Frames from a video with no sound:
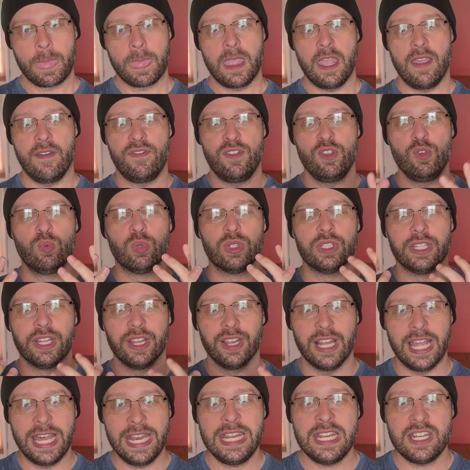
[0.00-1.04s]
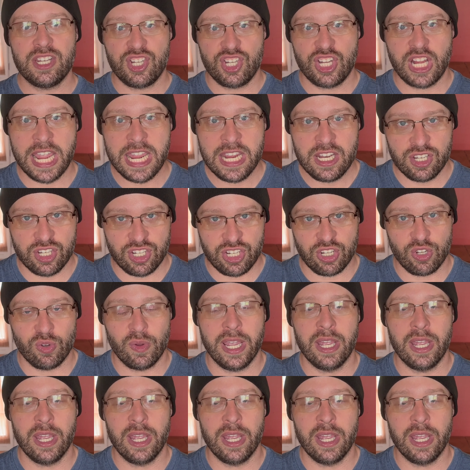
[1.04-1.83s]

if you will let it change you,